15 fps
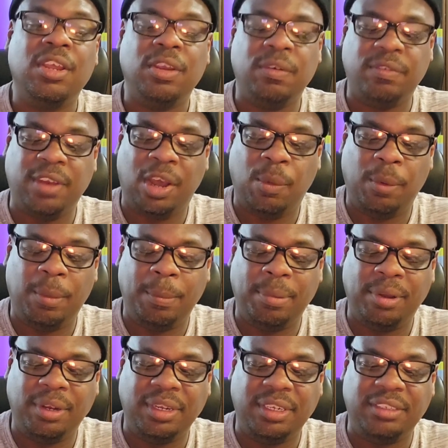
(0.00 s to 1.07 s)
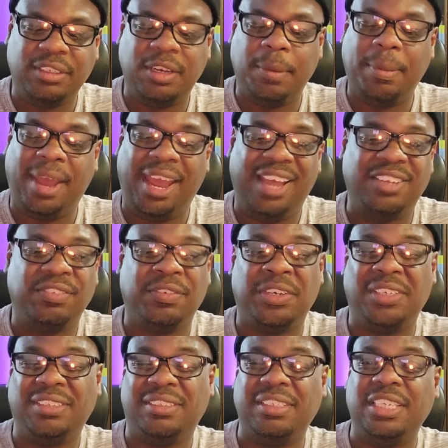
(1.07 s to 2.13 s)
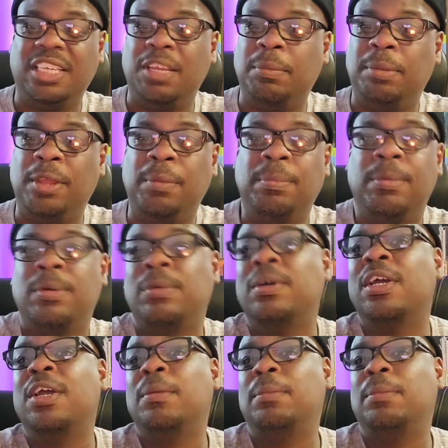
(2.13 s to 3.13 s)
You've dealt with bullies in the past, very sneaky people,